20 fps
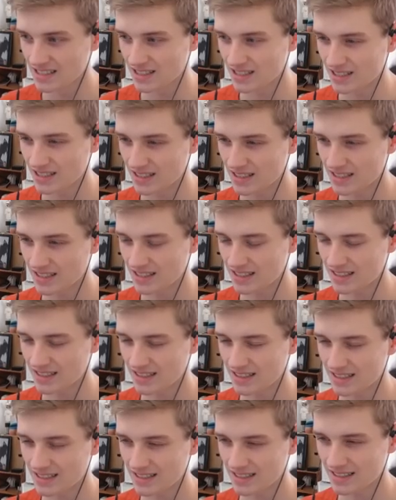
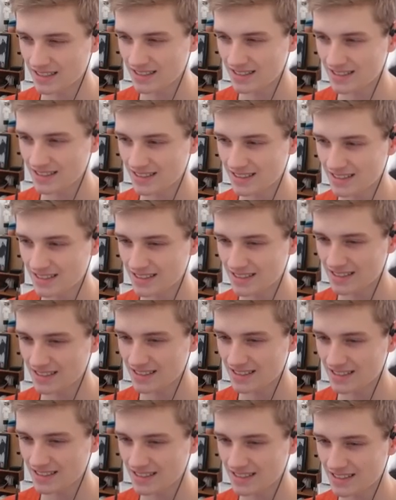Uh,
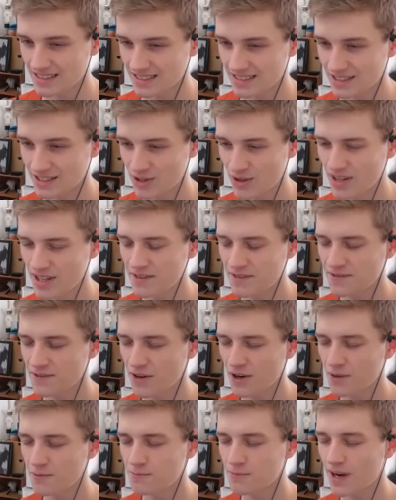
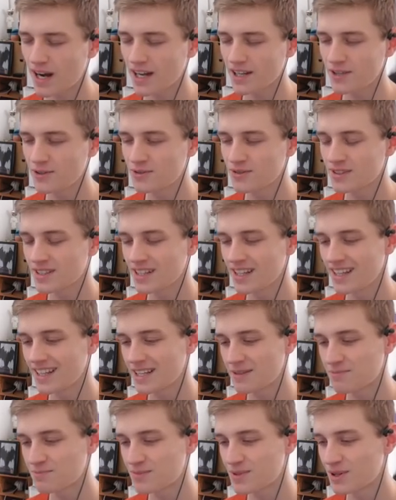23rd? Are you
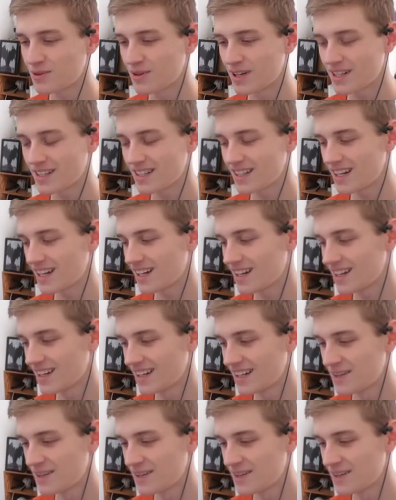kidding, bro? I,